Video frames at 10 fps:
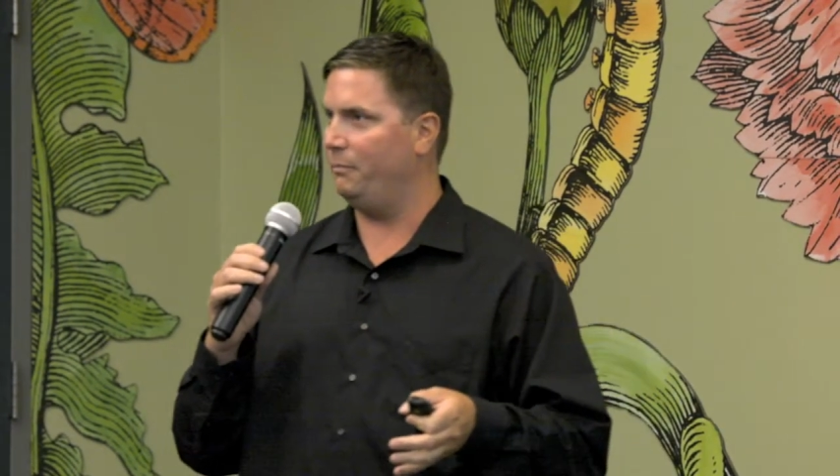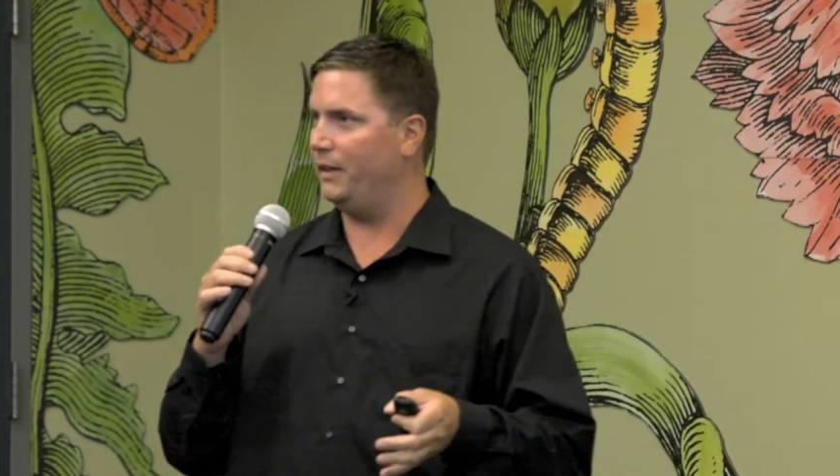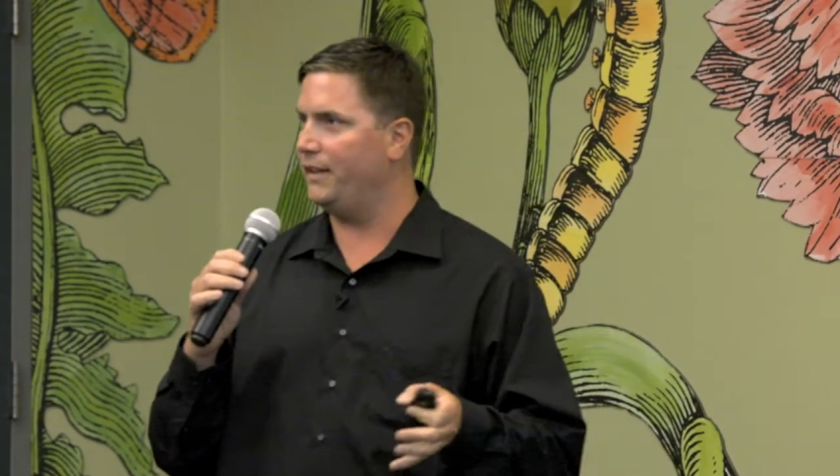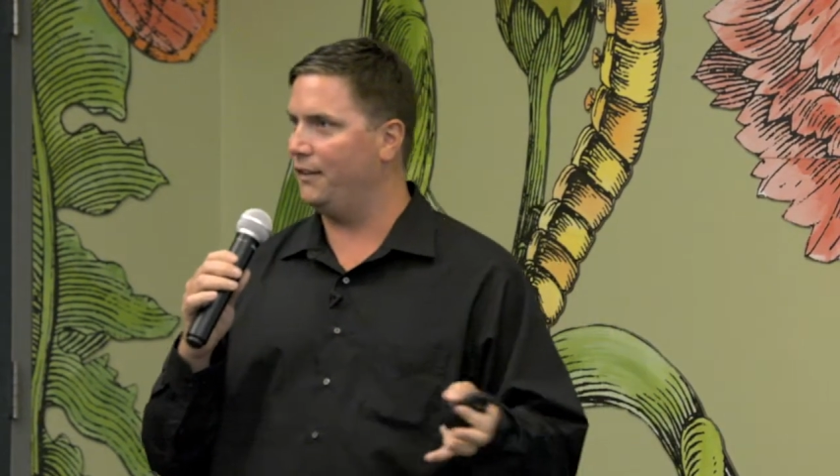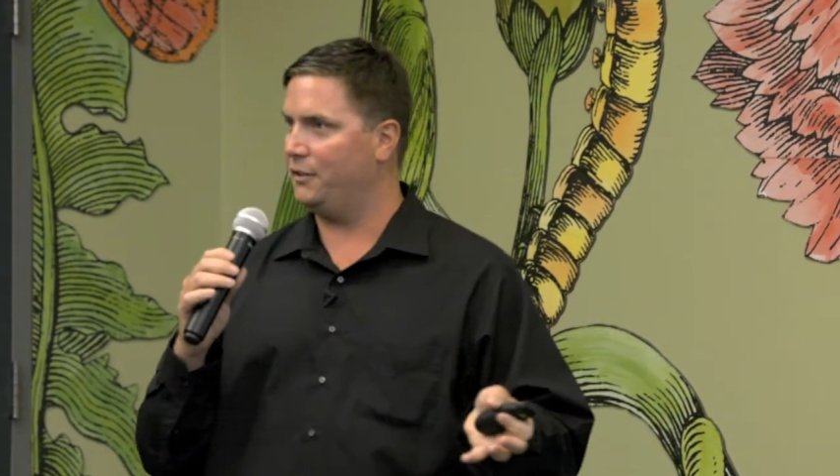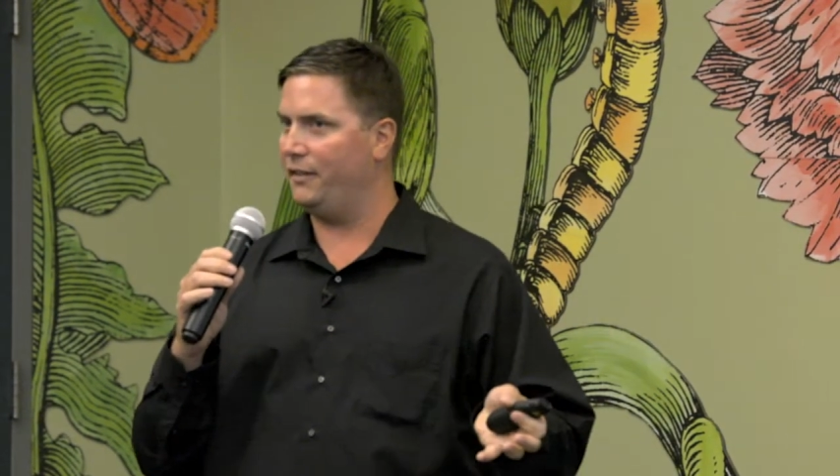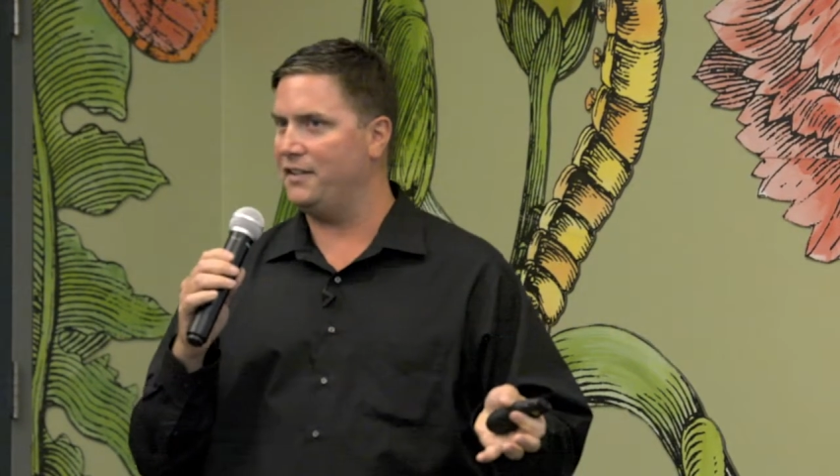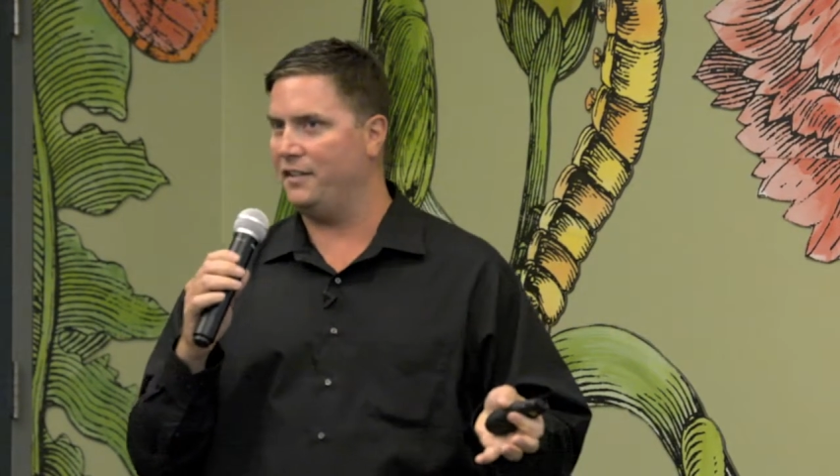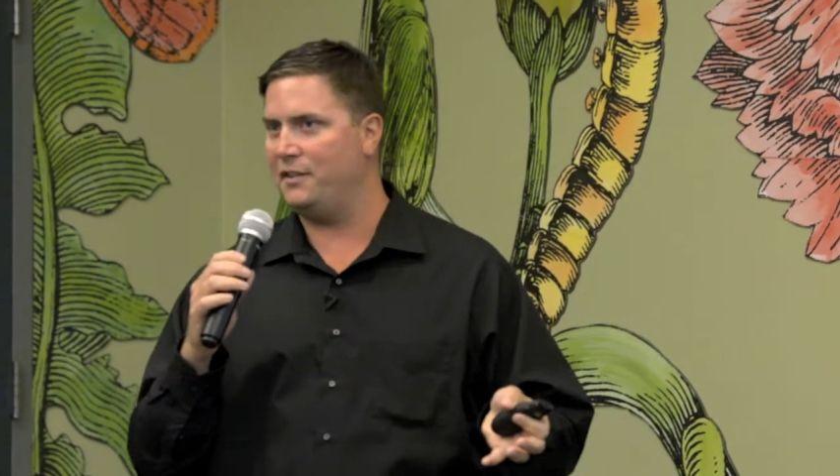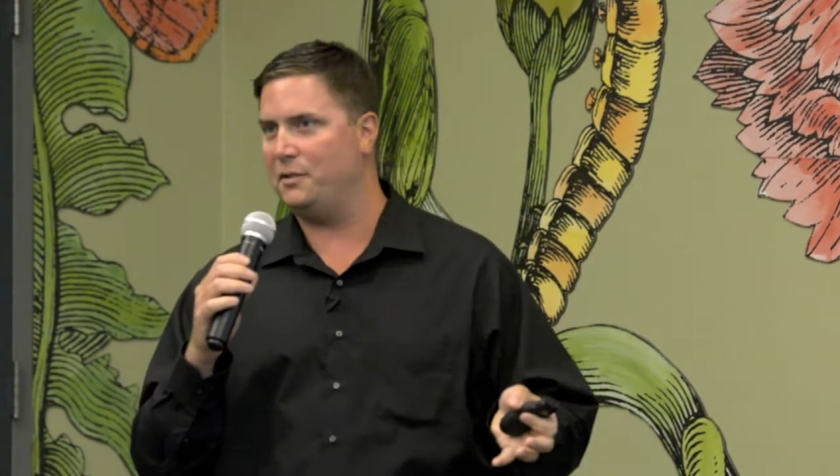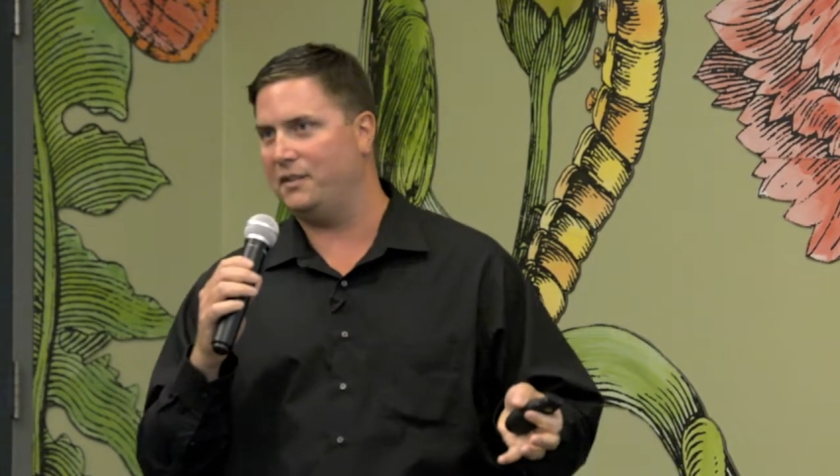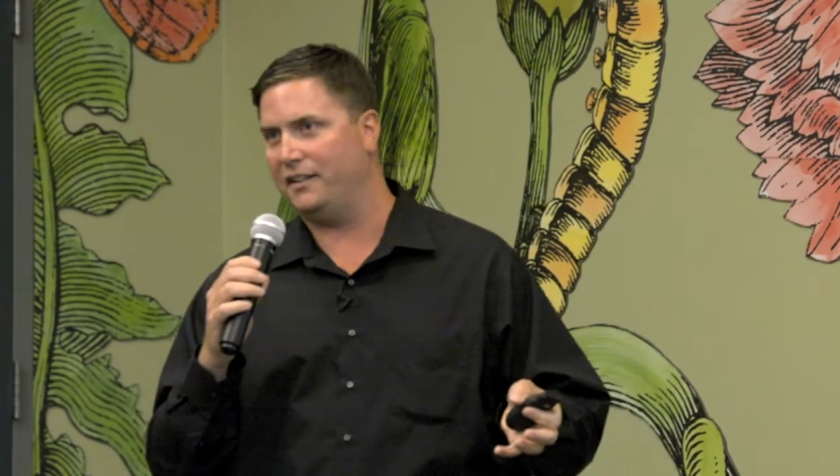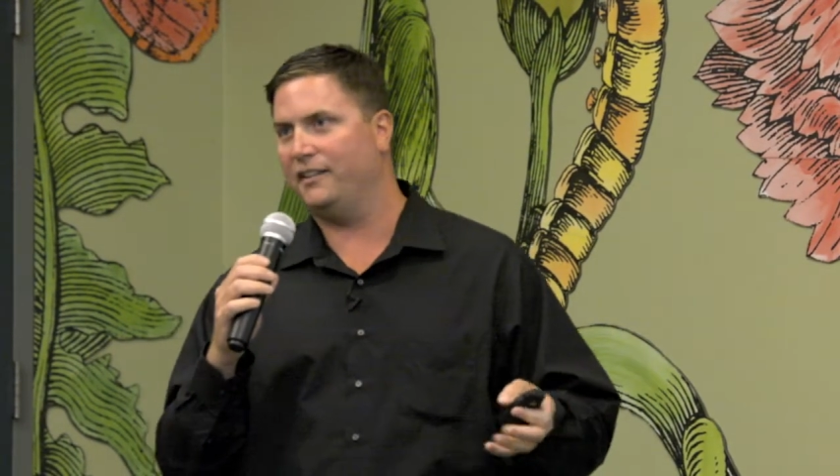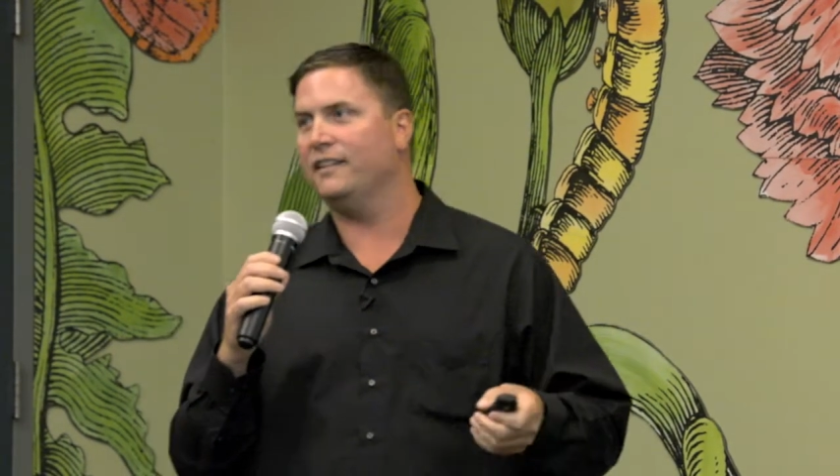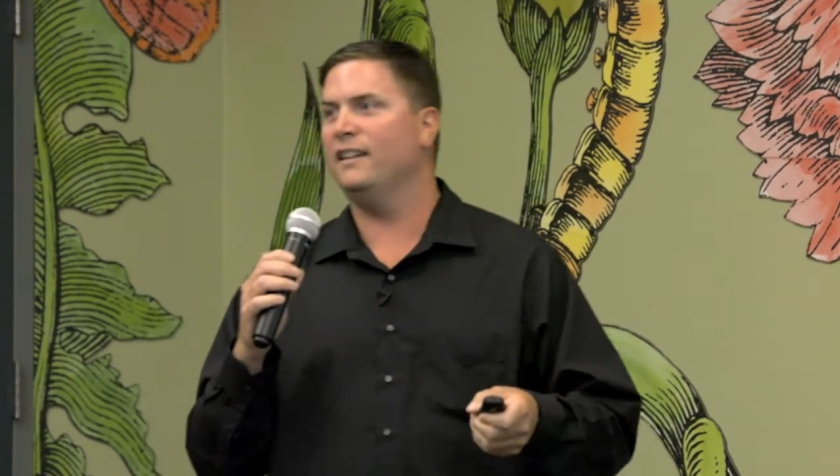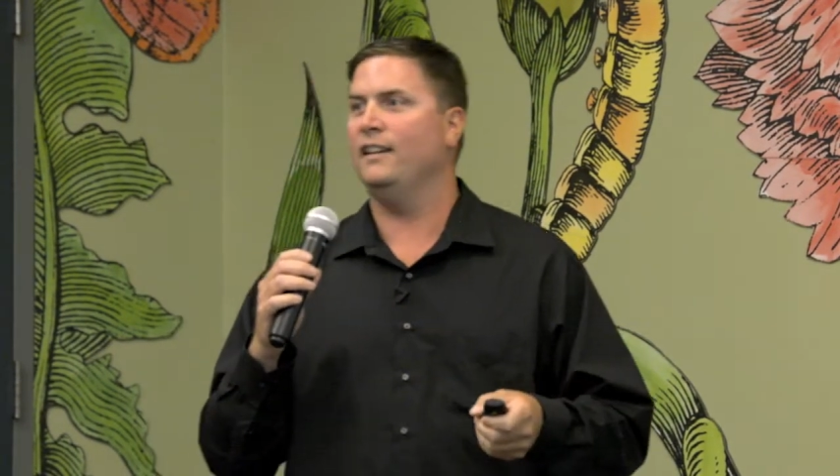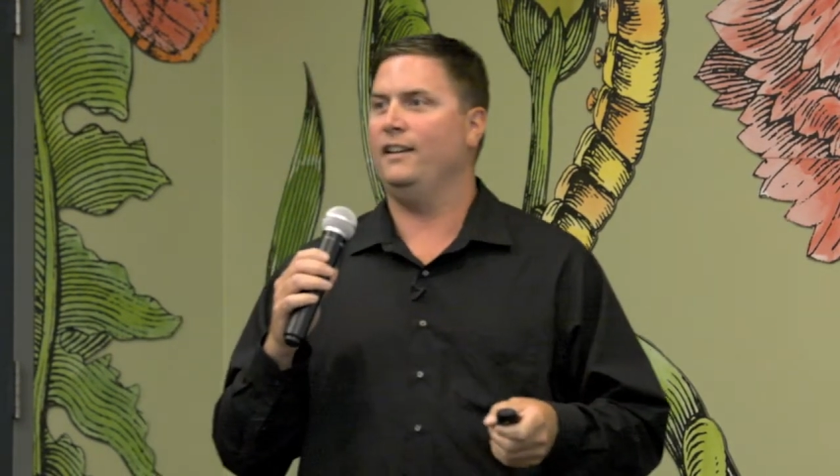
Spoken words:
big conservation issues here.